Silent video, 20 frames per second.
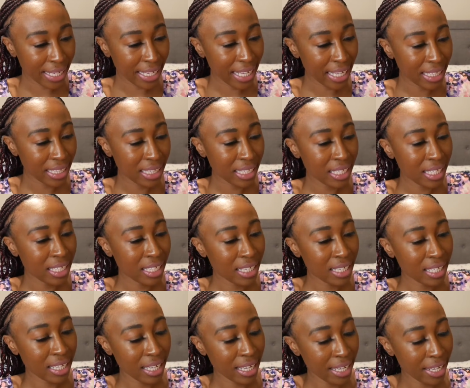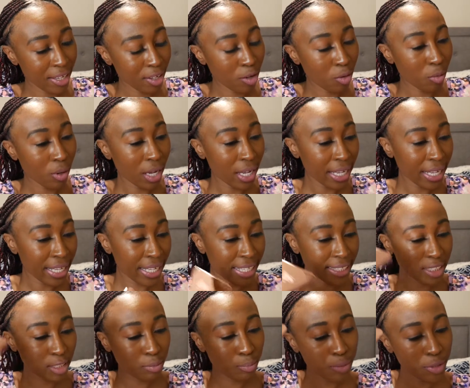got the
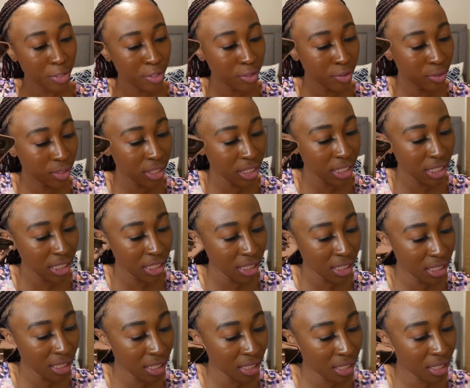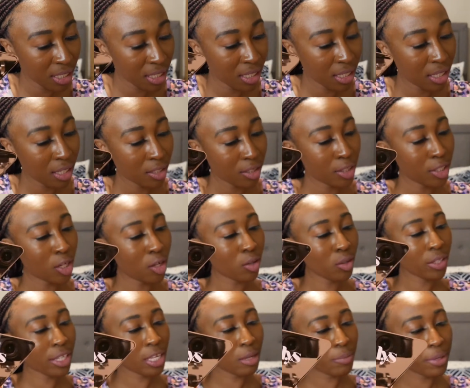LYS Beauty No
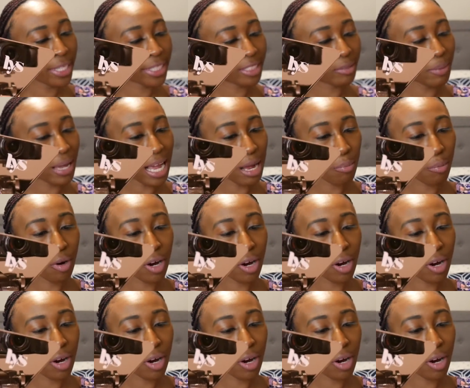Limits Matte